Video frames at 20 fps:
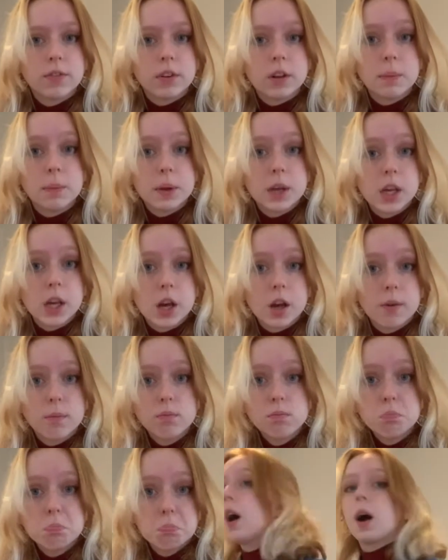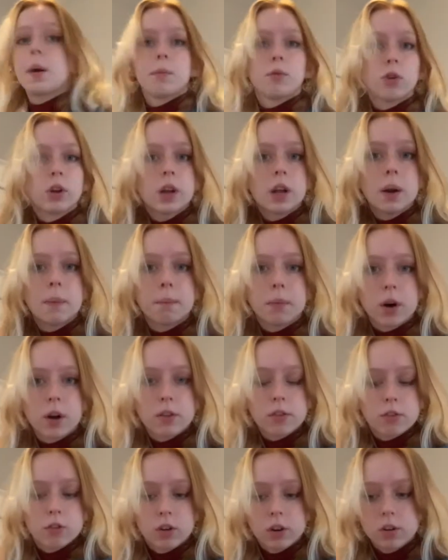p.m. I'm drinking a
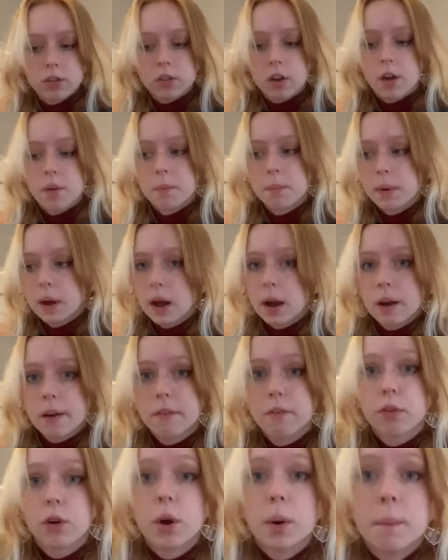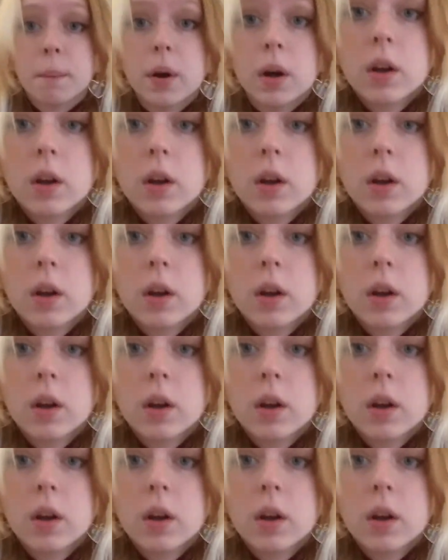Monster. I just got back from